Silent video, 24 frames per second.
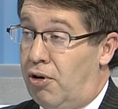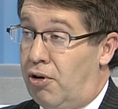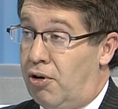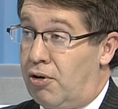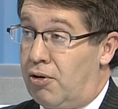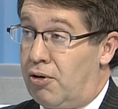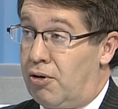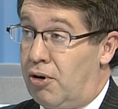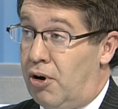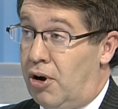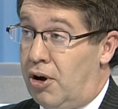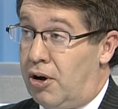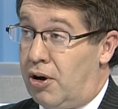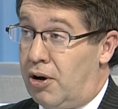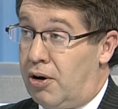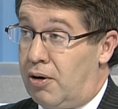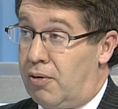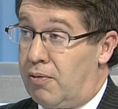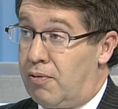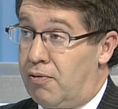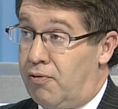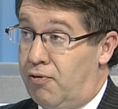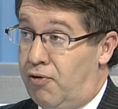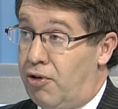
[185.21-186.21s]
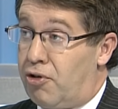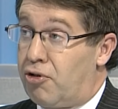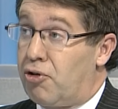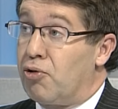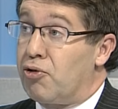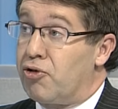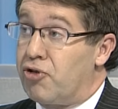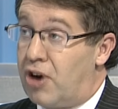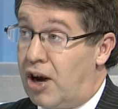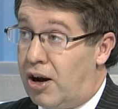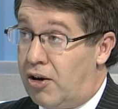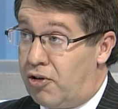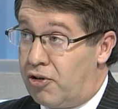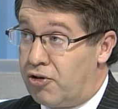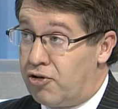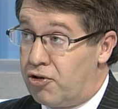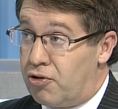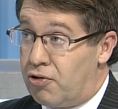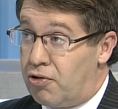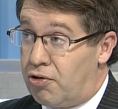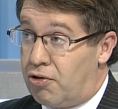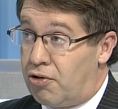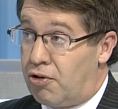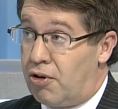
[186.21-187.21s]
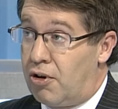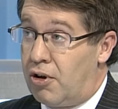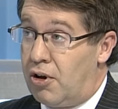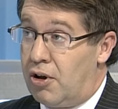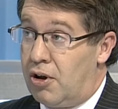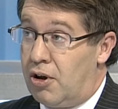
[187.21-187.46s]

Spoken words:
on fiscal challenges,